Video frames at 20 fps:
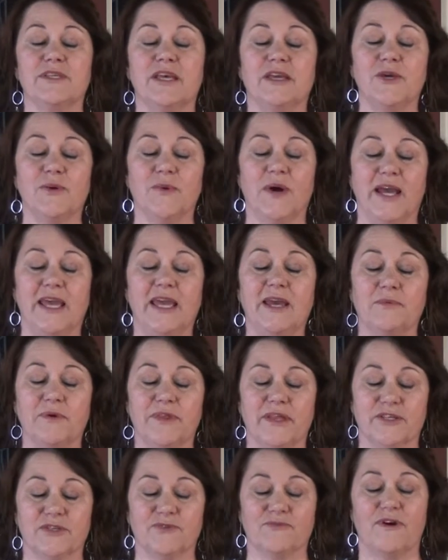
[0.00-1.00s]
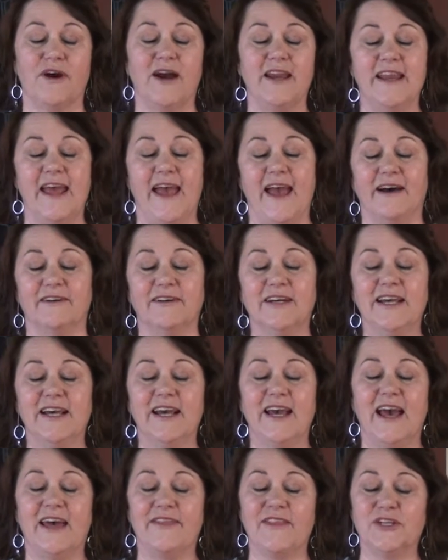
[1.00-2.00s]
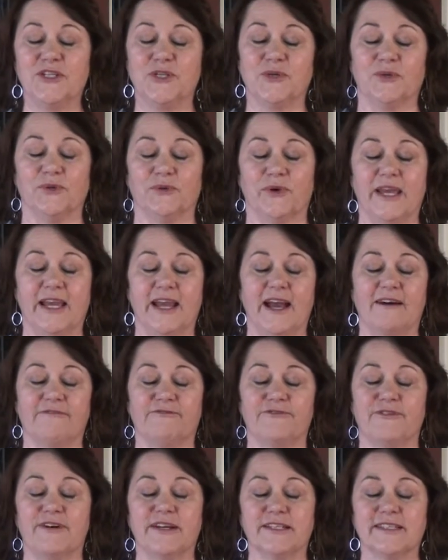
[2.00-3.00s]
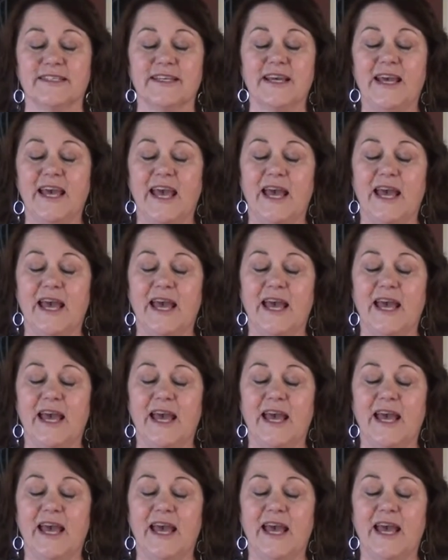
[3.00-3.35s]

that you are here with us right now and that you are looking after us.